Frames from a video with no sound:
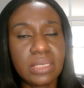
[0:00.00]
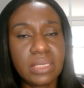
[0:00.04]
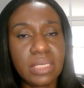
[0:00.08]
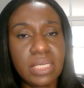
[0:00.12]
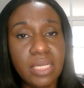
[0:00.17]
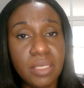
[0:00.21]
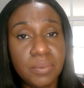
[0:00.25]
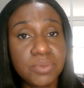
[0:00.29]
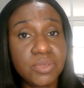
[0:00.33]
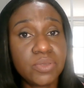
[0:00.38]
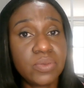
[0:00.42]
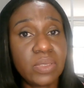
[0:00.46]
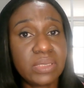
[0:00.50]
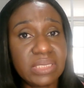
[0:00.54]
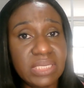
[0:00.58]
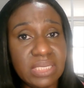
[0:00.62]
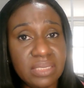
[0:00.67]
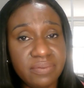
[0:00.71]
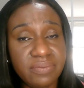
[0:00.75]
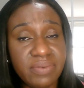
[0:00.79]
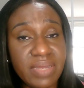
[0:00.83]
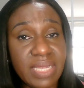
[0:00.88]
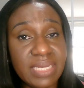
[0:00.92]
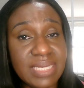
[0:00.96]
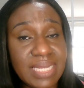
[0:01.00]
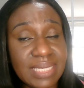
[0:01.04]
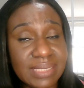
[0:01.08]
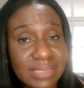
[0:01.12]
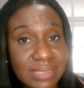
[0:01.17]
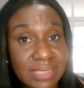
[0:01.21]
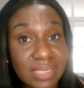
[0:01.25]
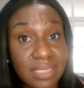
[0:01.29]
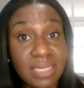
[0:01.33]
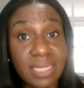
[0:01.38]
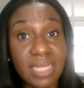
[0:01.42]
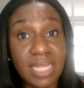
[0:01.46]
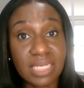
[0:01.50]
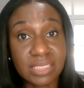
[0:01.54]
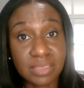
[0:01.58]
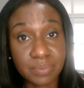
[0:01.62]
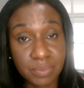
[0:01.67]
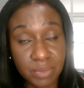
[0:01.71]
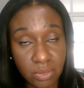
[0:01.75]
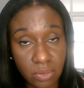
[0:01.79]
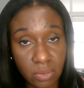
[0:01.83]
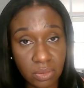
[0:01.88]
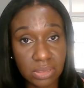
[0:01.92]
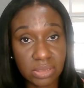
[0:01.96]
help to identify that cell as
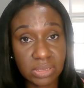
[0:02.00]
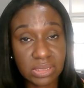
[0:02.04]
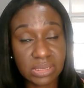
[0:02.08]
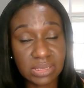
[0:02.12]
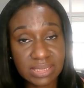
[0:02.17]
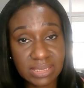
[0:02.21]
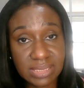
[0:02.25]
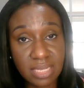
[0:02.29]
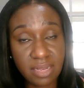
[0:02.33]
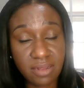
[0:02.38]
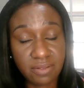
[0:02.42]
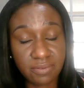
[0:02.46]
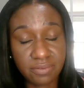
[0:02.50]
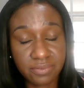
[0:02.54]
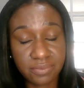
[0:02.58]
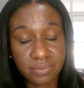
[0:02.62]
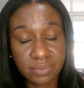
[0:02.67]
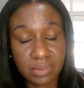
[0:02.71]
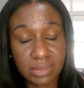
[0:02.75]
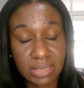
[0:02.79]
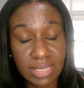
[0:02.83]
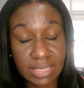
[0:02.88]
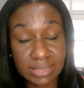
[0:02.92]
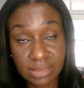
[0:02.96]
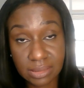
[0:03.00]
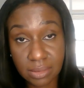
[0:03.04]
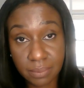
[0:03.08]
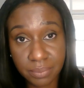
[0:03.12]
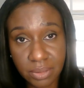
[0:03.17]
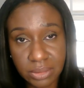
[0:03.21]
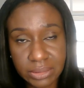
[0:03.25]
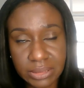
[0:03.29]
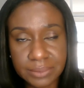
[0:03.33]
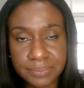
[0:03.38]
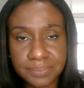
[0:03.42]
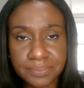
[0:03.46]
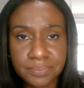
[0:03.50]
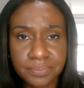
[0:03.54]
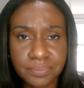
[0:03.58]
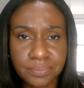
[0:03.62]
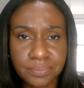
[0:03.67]
belonging to self, that's the body.